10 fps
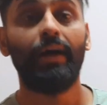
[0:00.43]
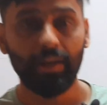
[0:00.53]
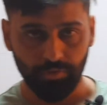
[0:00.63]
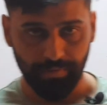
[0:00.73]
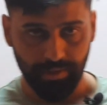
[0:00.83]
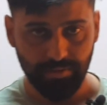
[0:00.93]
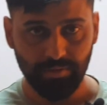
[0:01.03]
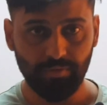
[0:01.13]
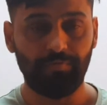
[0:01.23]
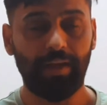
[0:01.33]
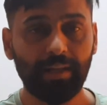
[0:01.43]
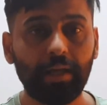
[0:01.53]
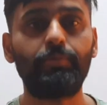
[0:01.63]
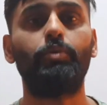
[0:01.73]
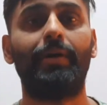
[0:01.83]
Hello friends,
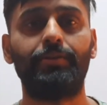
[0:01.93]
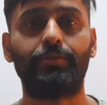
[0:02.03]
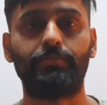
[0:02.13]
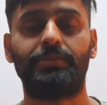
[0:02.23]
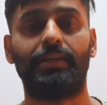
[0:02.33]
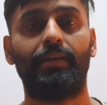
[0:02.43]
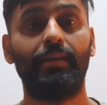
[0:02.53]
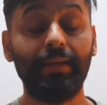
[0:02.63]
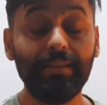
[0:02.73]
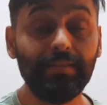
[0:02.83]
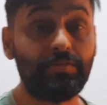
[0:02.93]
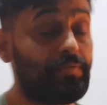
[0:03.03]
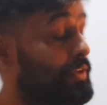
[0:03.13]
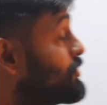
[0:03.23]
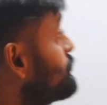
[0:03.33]
welcome to my YouTube channel. In this
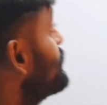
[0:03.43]
video,